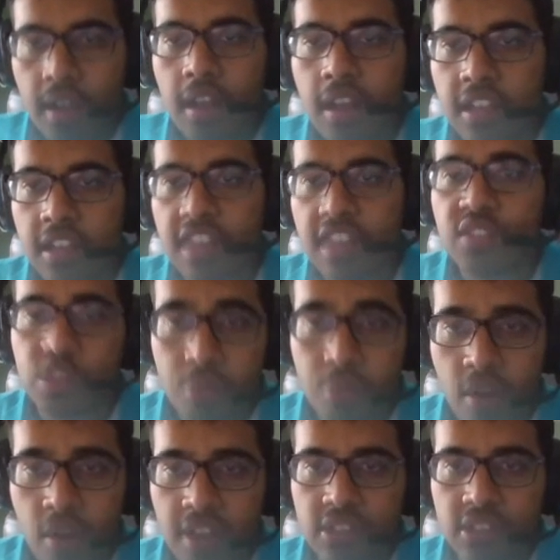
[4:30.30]
give a
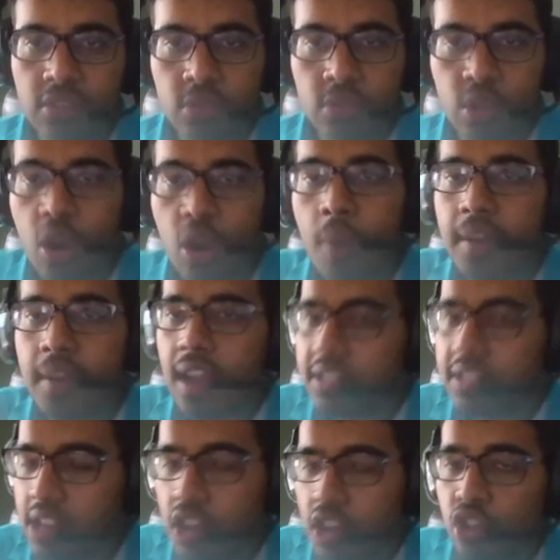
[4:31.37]
surprise. So I hope you guys
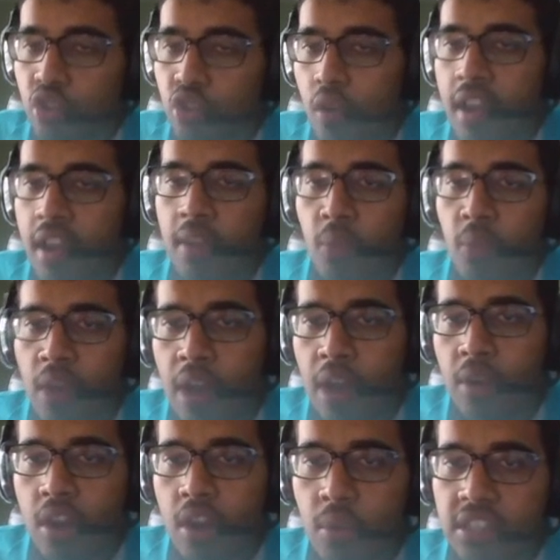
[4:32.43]
did enjoy. I want
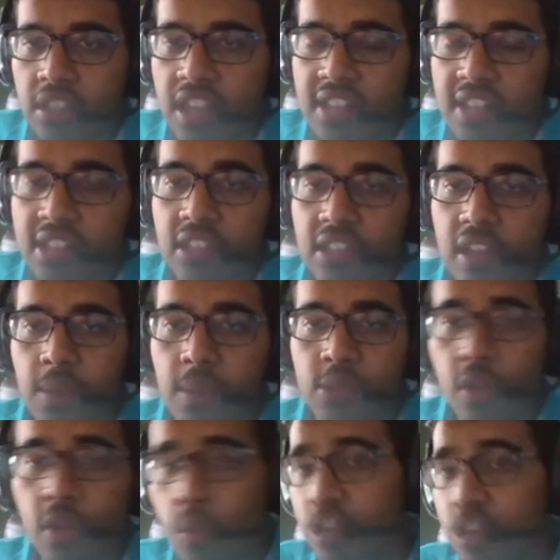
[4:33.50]
to know what you guys think of the comments
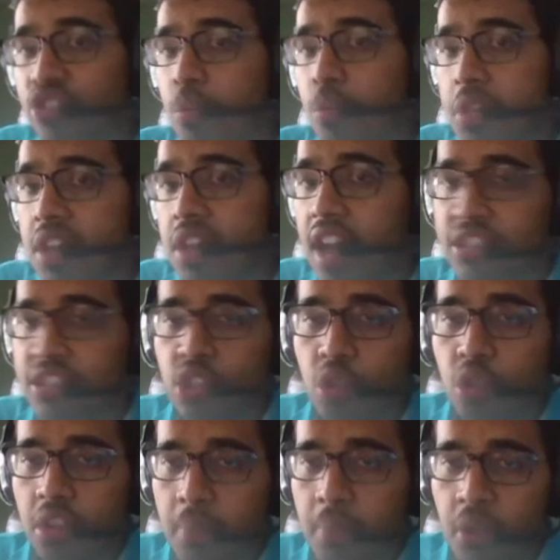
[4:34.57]
below. Which group do you guys
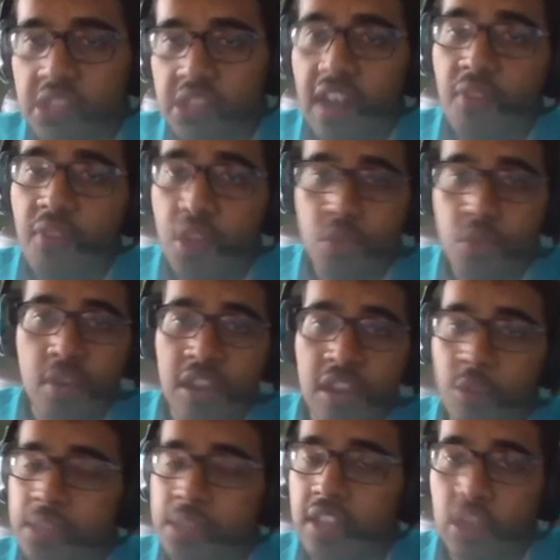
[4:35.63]
enjoy the most of the three
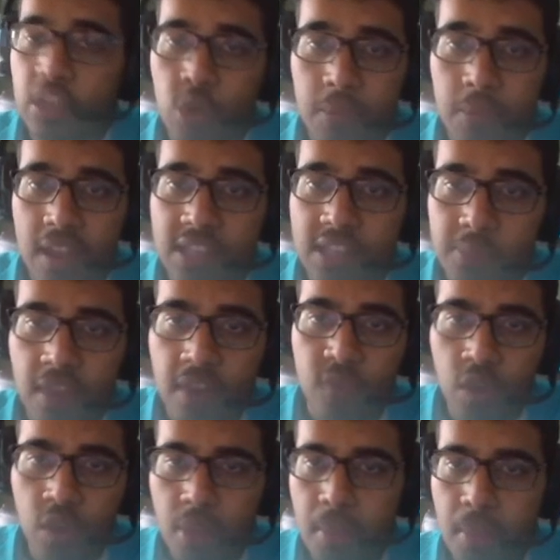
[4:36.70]
groups? I think Group A is by
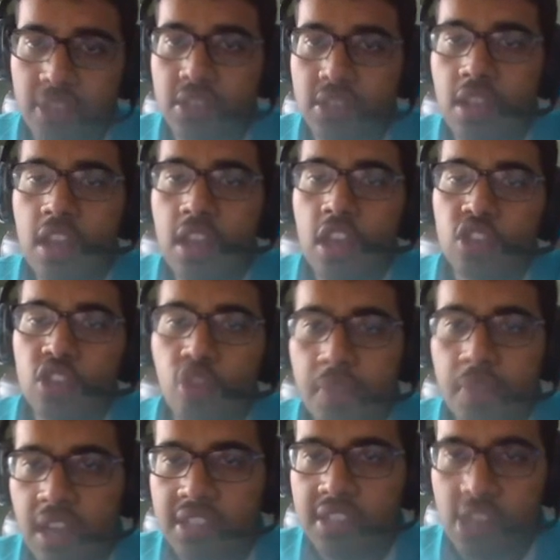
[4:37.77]
far the best. So I hope you
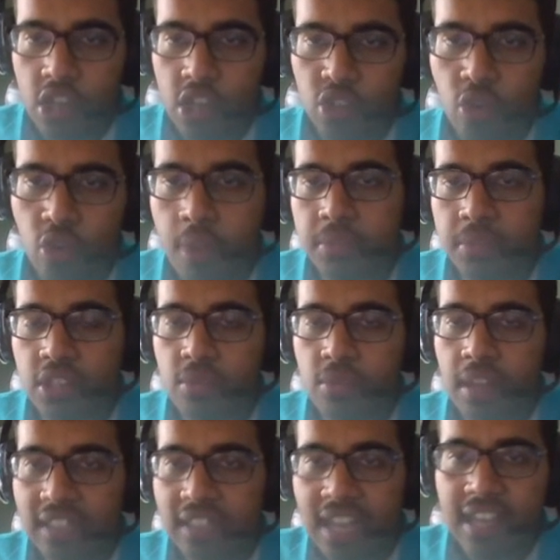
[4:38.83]
guys did enjoy. Please remember
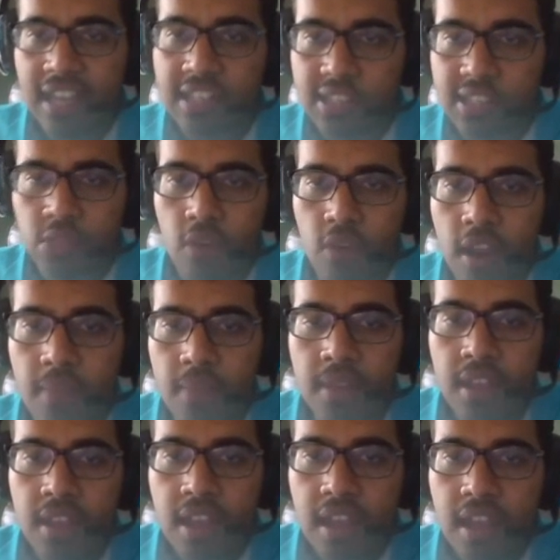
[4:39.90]
to like and subscribe.
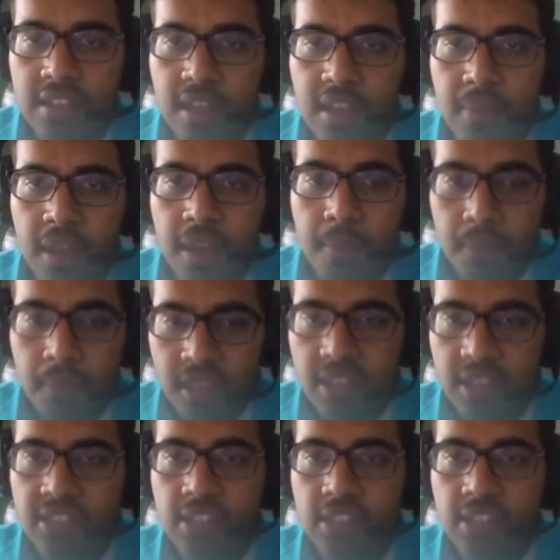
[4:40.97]
And yeah, man, peace